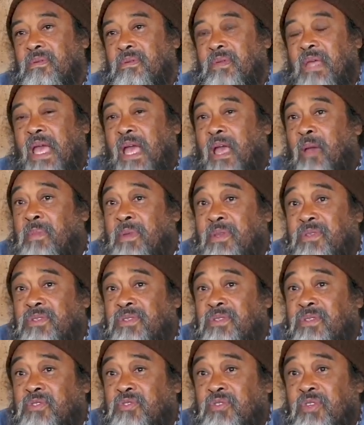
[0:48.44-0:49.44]

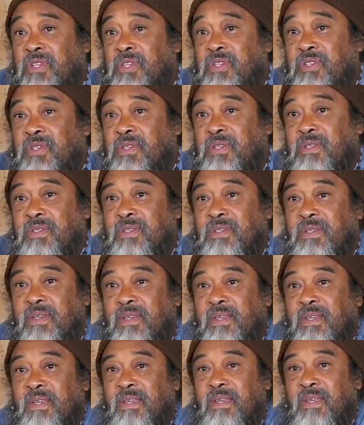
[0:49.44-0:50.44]
habits, traditions,
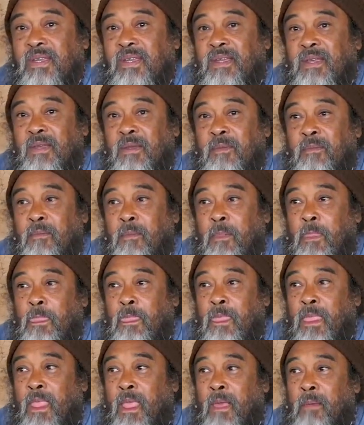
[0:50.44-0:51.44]

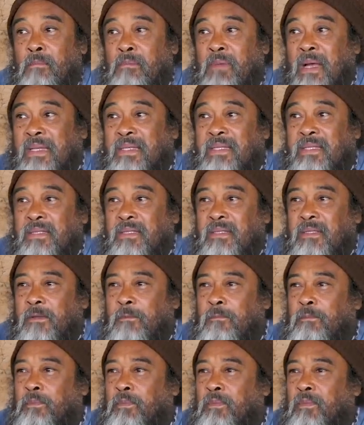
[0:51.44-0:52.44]
but
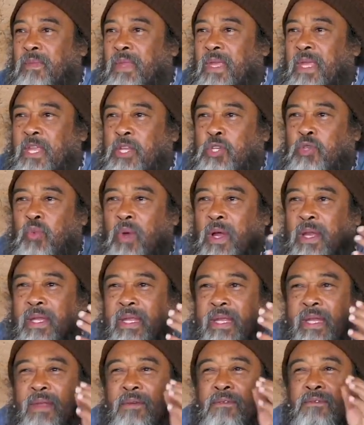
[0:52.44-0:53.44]
each one
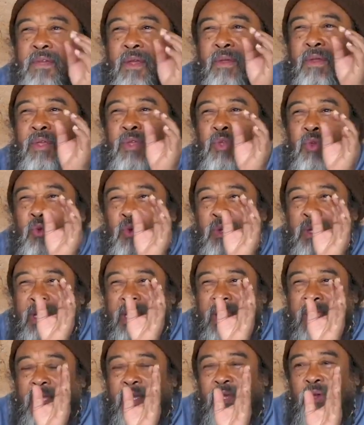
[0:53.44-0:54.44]
in a very
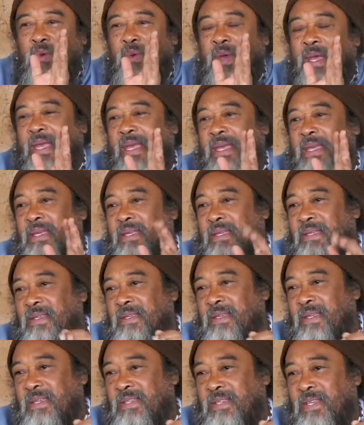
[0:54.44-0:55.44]
unique way
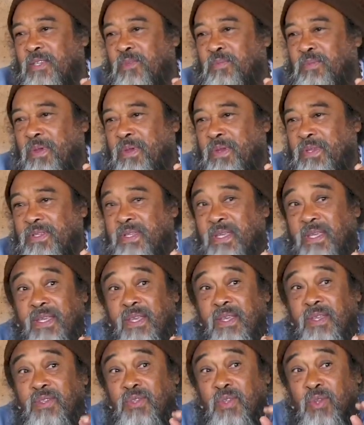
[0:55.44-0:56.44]
is experiencing.
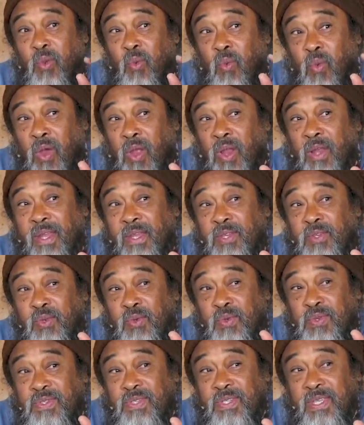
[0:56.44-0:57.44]
So the world that
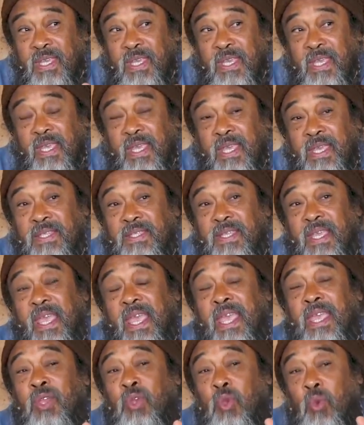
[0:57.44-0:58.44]
you see is
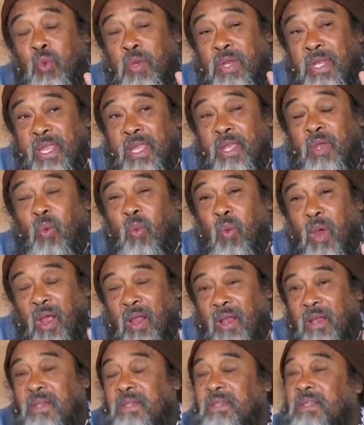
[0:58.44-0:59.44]
a unique
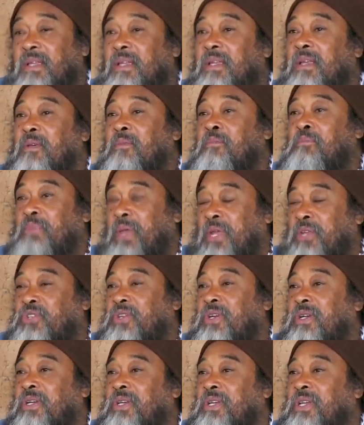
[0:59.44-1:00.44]
world
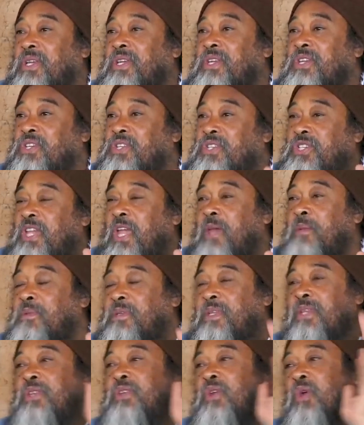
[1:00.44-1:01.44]
picture shaped in